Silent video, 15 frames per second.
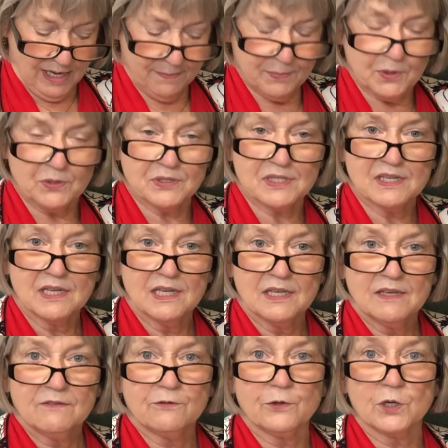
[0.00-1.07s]
uppers
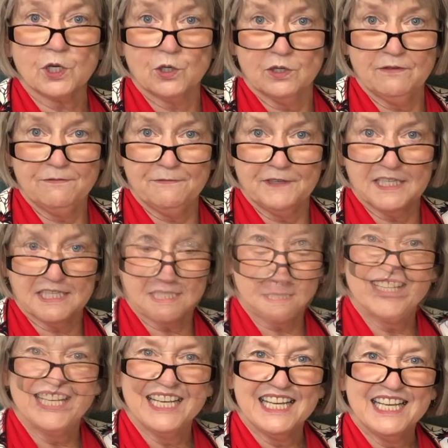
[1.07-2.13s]
for a good fit.
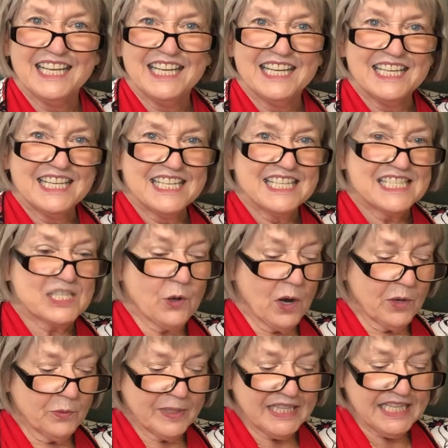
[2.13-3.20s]
So I
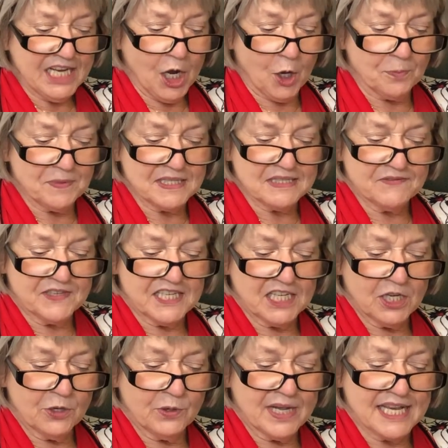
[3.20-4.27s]
really hope this
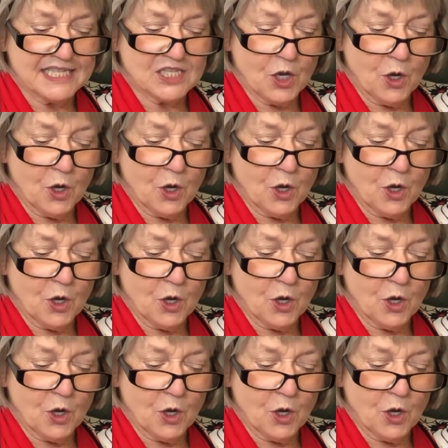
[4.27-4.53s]
video has